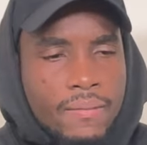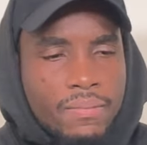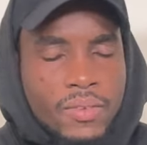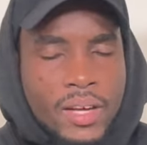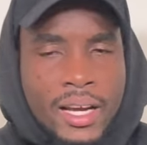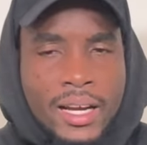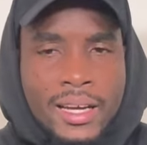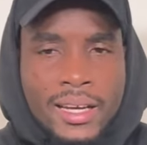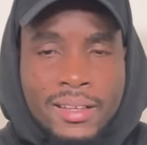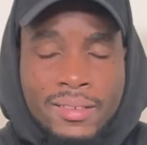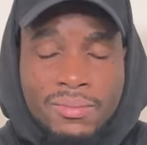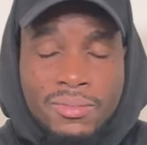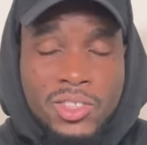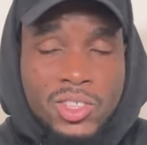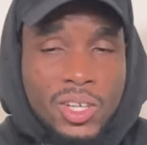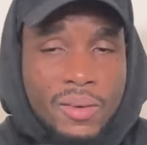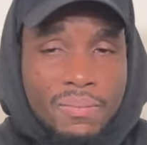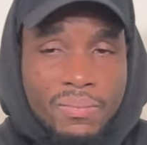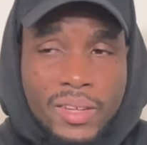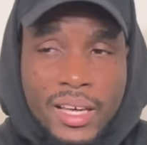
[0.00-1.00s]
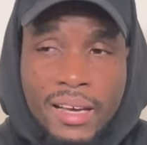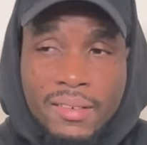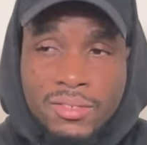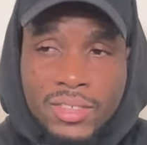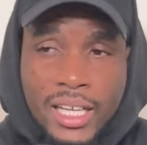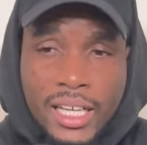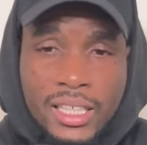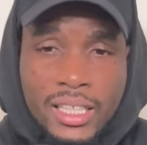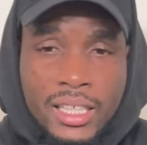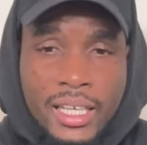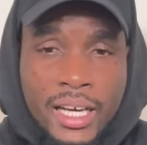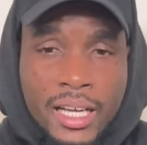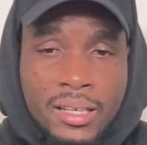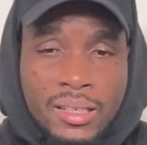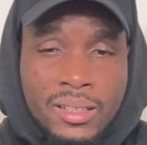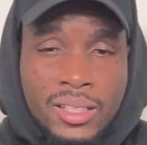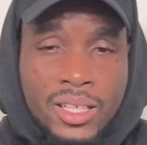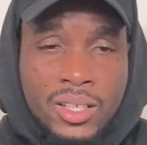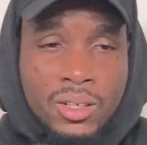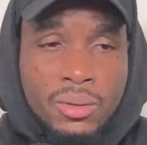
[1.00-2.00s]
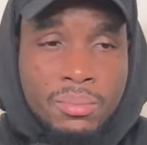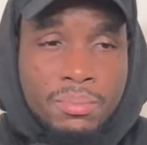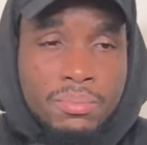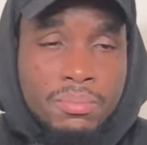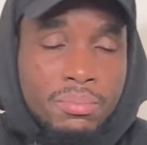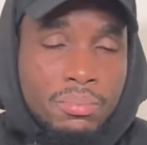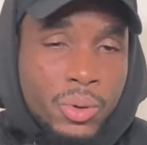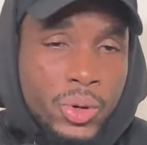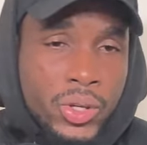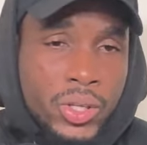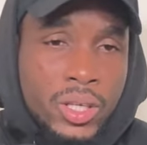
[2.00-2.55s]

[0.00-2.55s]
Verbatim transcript: And sometimes that can, you know, bring